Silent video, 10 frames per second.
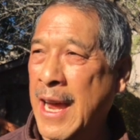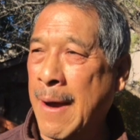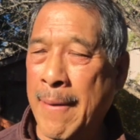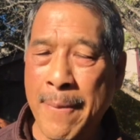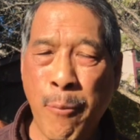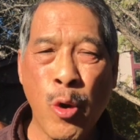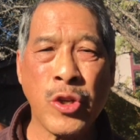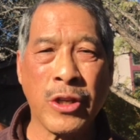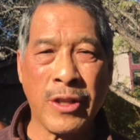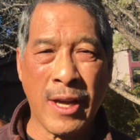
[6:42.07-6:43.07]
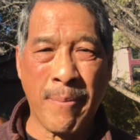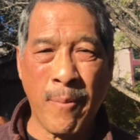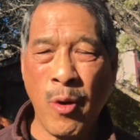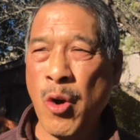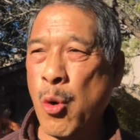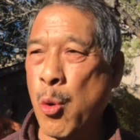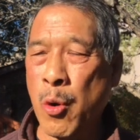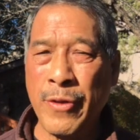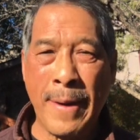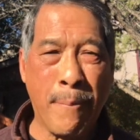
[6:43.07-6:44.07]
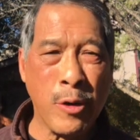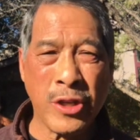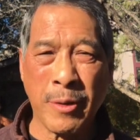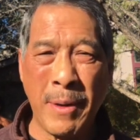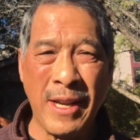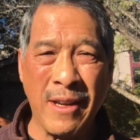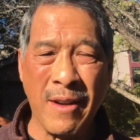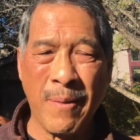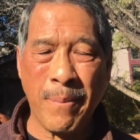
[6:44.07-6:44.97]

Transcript: am I pushing them or are they pushing me?